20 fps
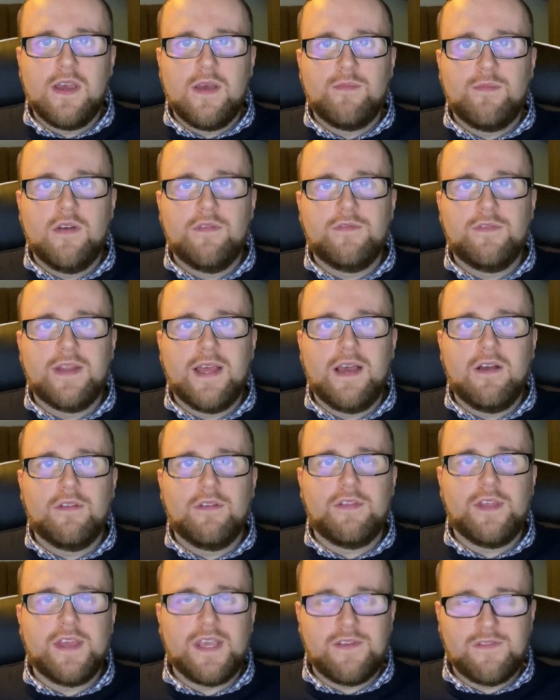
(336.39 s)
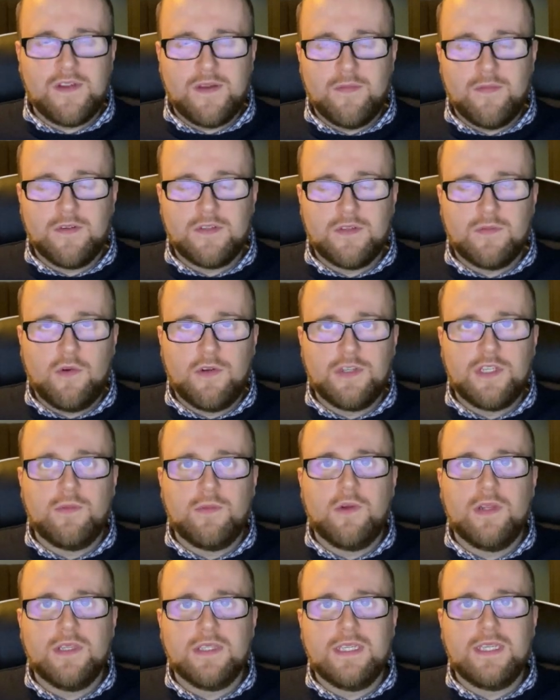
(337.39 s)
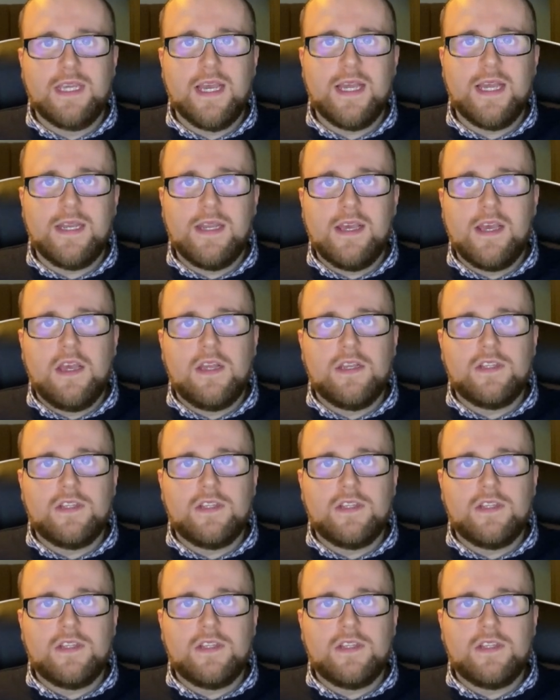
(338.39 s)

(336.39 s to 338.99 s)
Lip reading: But for now, thank you very much for watching once again.